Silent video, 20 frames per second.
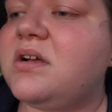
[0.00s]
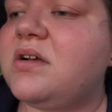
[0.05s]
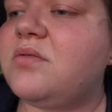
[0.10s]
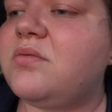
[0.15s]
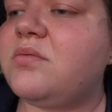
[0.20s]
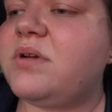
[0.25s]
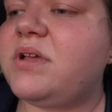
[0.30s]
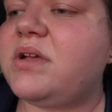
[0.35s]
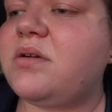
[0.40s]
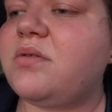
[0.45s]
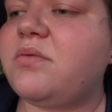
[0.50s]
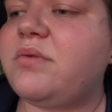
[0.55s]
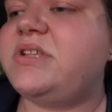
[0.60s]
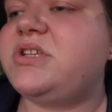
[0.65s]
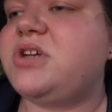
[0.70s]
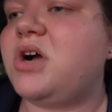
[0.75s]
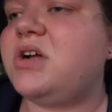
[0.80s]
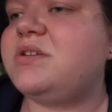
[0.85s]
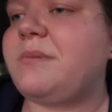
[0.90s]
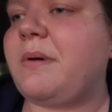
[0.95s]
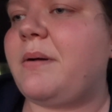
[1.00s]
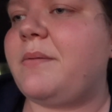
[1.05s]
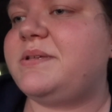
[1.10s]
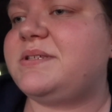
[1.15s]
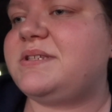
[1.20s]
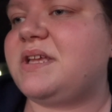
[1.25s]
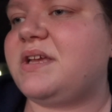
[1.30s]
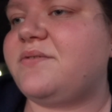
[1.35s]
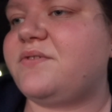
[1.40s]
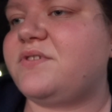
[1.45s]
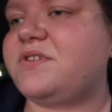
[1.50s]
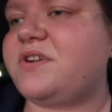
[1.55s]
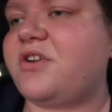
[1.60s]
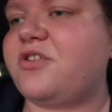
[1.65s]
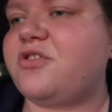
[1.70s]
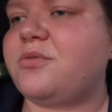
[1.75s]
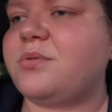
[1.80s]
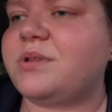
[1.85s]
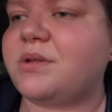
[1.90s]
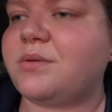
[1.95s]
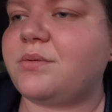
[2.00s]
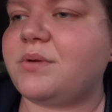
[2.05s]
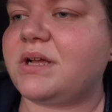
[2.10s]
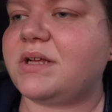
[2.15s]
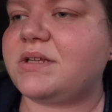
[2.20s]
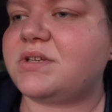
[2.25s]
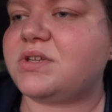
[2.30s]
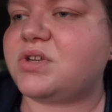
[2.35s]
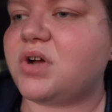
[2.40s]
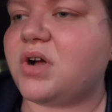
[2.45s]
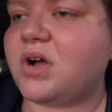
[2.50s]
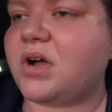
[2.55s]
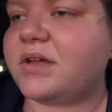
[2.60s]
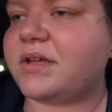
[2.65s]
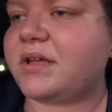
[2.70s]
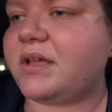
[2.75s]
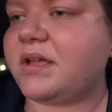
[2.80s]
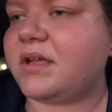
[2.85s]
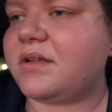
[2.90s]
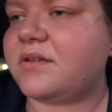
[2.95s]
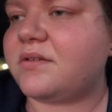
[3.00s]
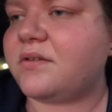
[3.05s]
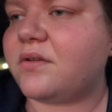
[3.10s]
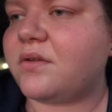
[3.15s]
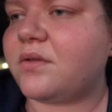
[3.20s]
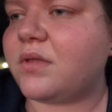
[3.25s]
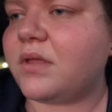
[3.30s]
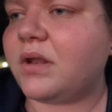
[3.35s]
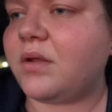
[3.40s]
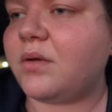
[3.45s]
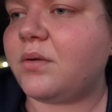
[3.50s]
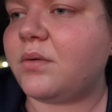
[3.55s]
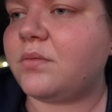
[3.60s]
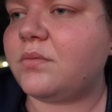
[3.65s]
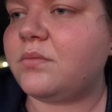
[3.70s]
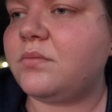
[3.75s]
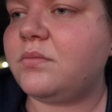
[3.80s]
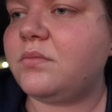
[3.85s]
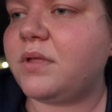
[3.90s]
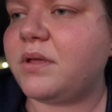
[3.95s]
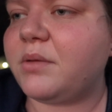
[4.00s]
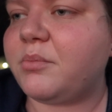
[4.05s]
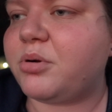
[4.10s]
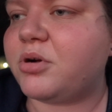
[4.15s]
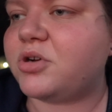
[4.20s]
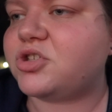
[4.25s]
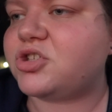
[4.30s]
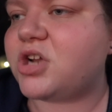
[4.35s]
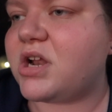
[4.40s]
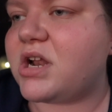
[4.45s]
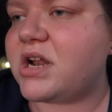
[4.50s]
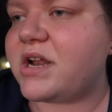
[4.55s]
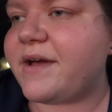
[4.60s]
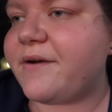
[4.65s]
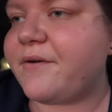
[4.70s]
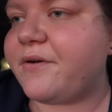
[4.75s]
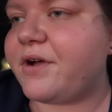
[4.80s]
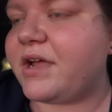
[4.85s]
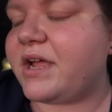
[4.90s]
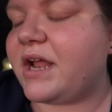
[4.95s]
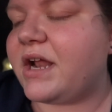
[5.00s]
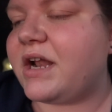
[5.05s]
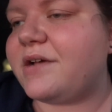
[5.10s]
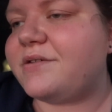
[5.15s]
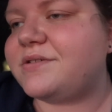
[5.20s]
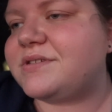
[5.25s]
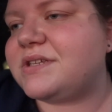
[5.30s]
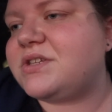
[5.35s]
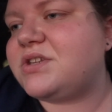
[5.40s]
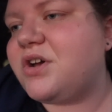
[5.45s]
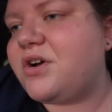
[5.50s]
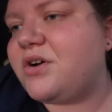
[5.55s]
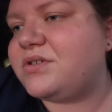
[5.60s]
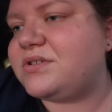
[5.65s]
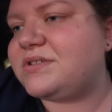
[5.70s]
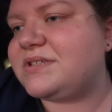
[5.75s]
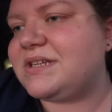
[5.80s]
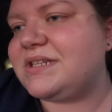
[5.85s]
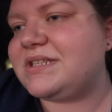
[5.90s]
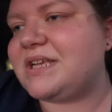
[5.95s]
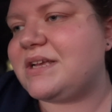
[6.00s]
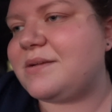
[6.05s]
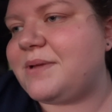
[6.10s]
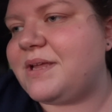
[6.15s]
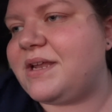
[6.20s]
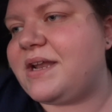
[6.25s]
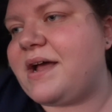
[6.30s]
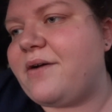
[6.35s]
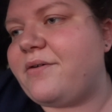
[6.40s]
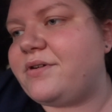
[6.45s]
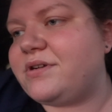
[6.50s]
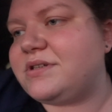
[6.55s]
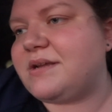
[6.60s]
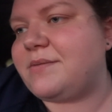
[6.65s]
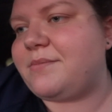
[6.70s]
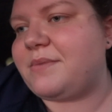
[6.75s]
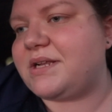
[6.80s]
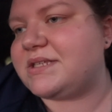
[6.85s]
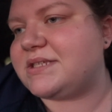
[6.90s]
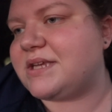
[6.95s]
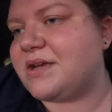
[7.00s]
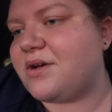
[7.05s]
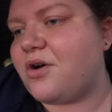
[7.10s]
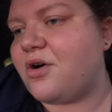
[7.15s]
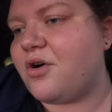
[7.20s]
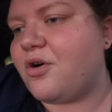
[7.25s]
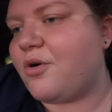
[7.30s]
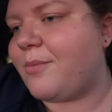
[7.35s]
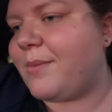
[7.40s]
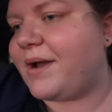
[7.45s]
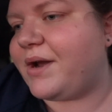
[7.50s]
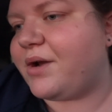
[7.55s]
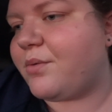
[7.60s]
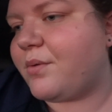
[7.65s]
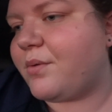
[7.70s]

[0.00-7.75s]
We talked about me staying for dinner, but then we got to talking, so then it like pushed it an hour again, and I was like, no, it's gonna take me an hour and 10 minutes to get home. I